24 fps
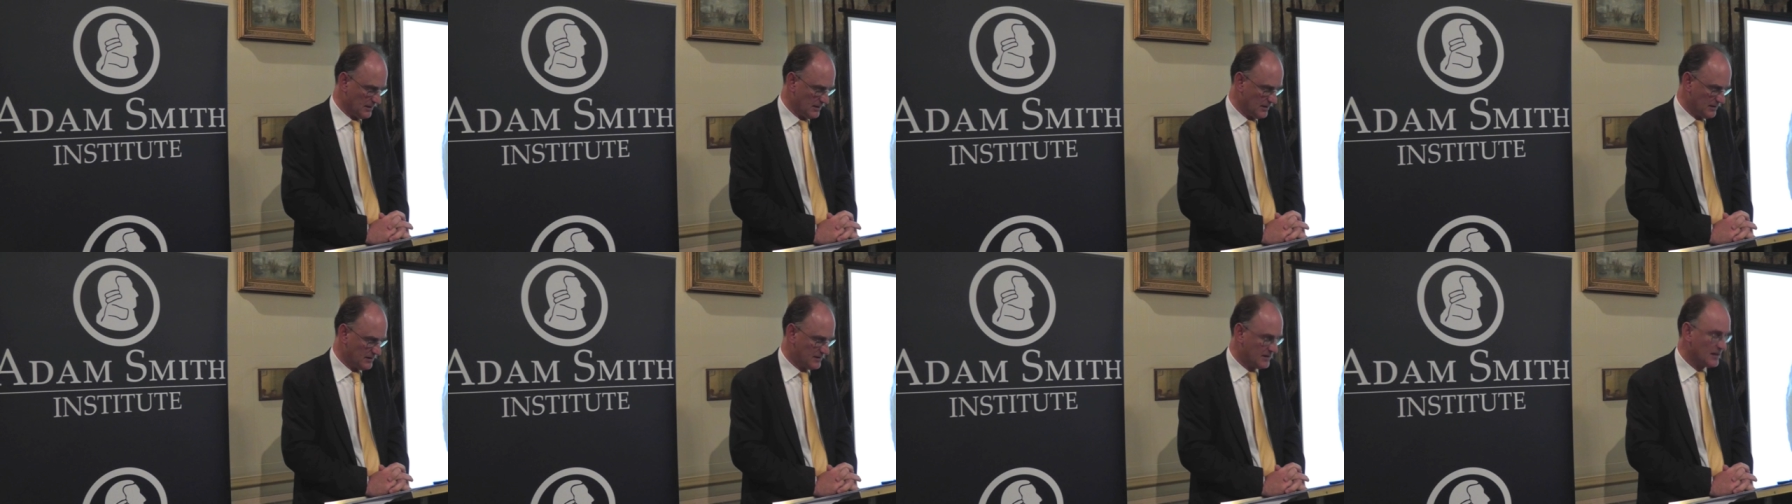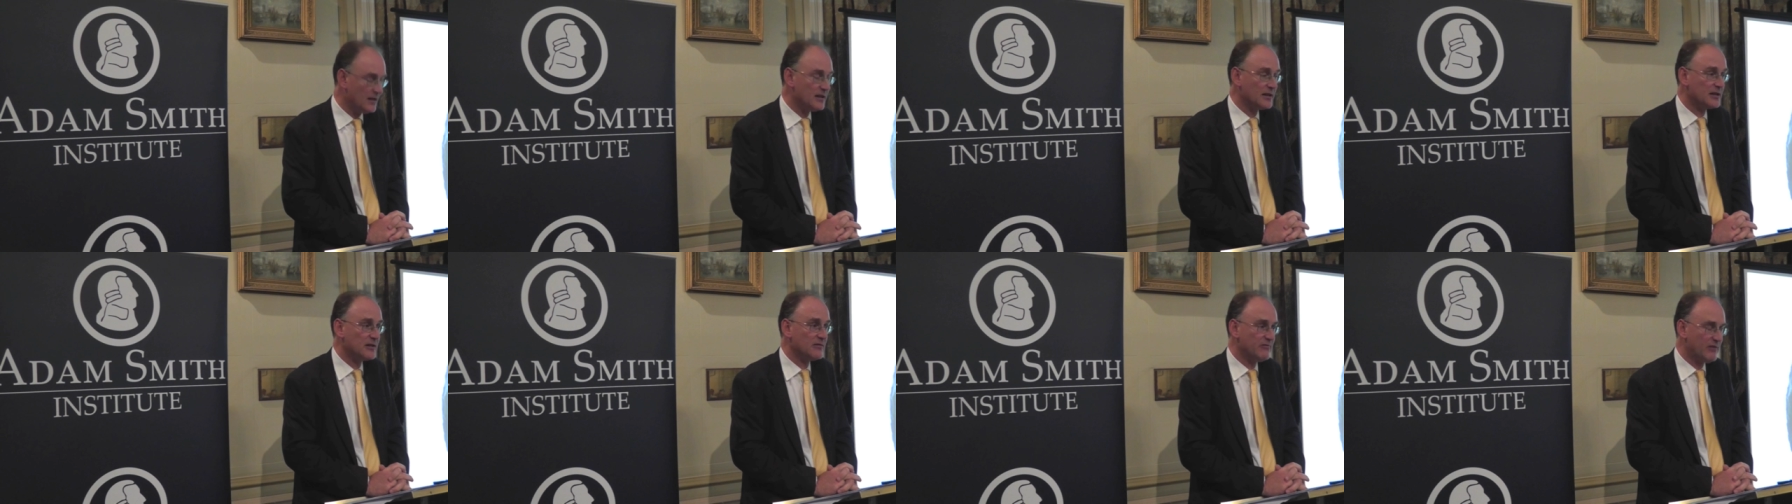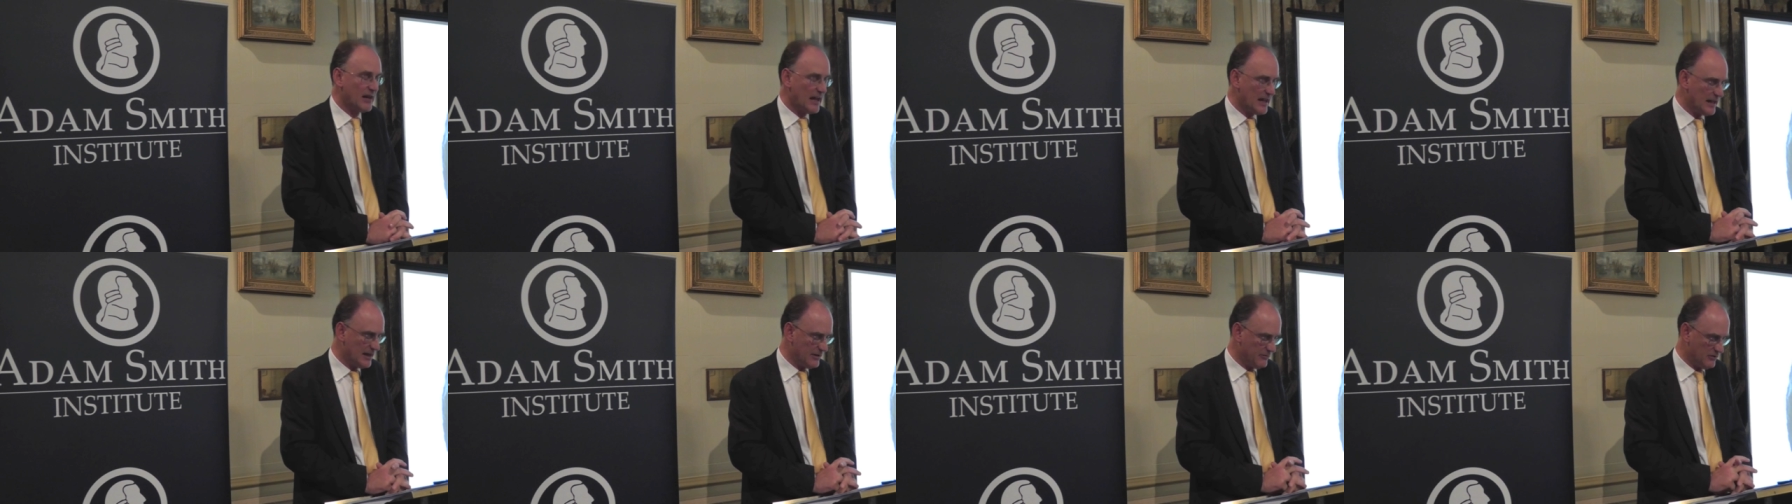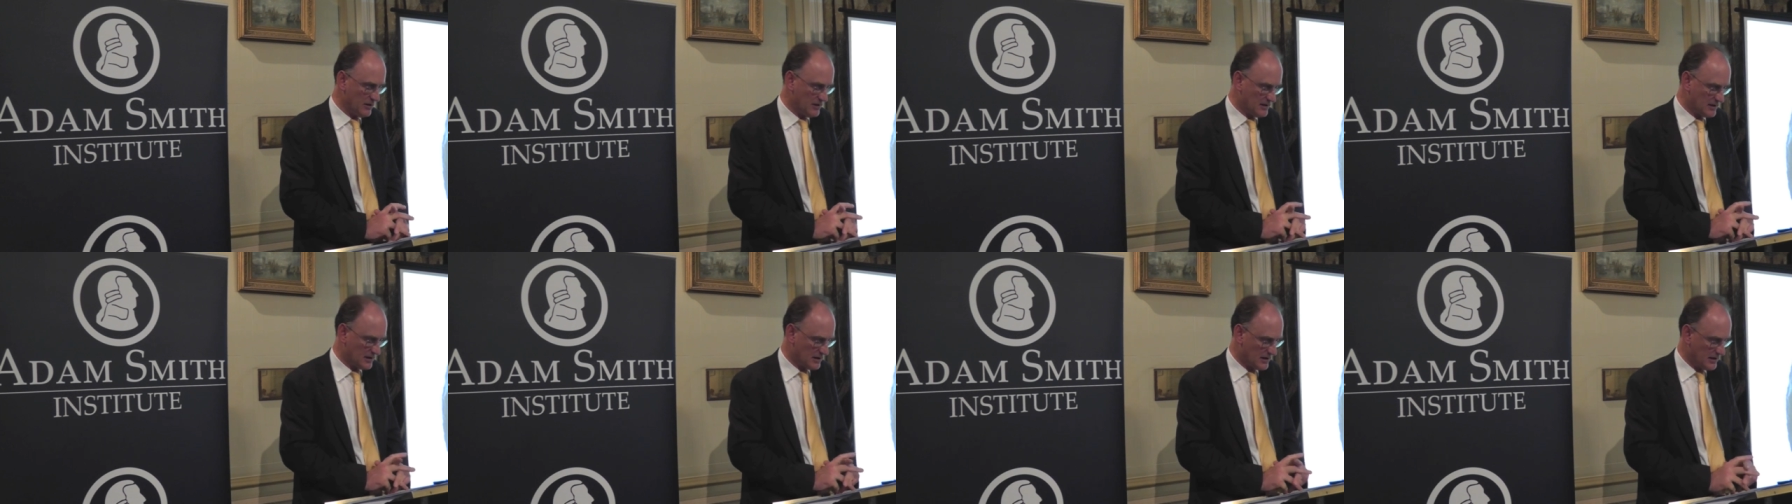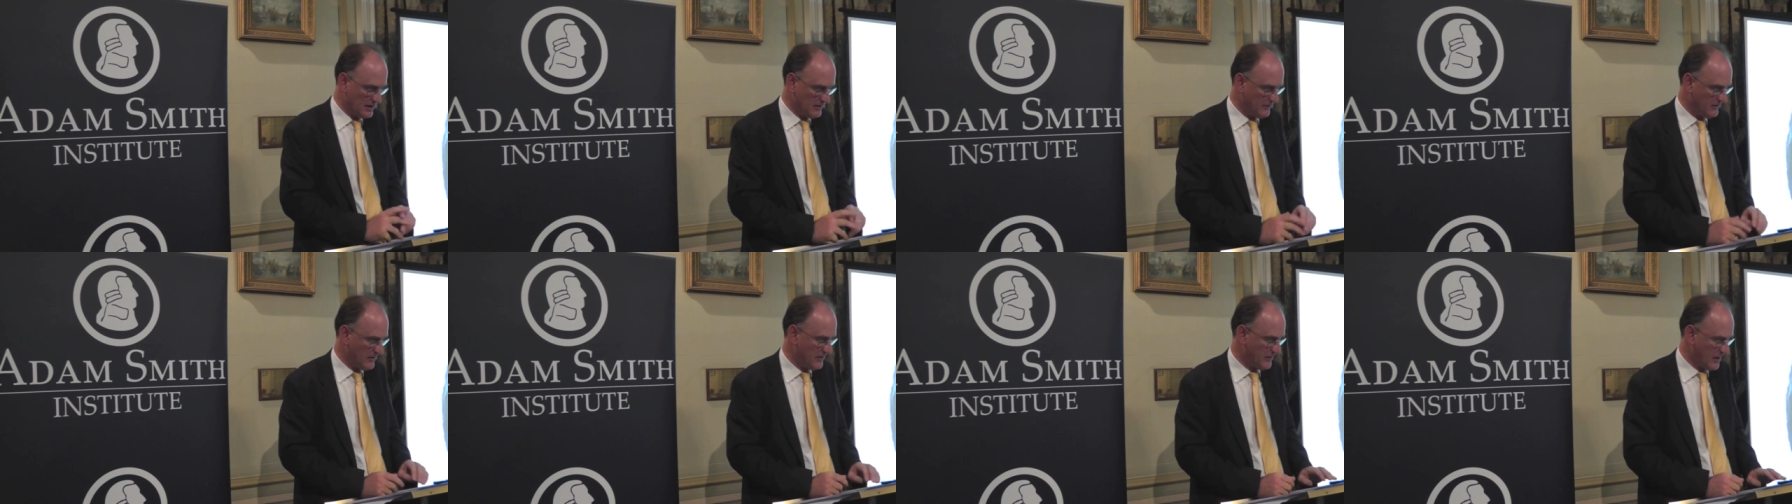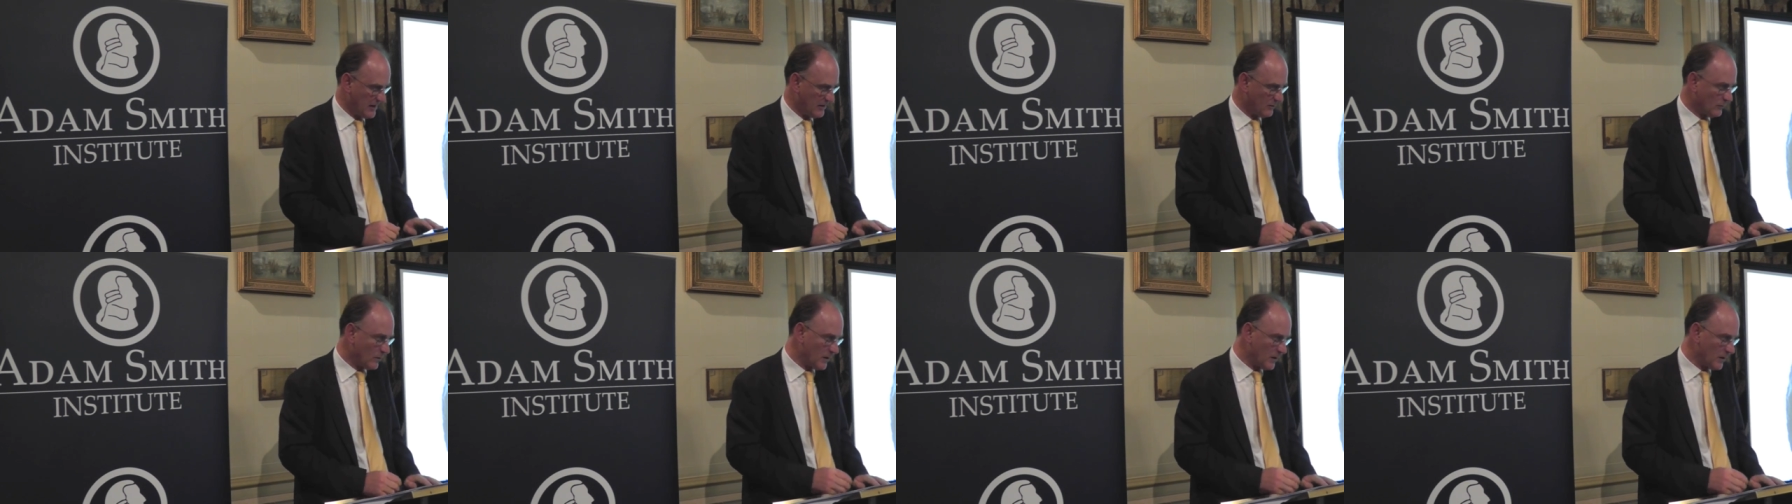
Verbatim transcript: In Silicon Valley recently, Vivek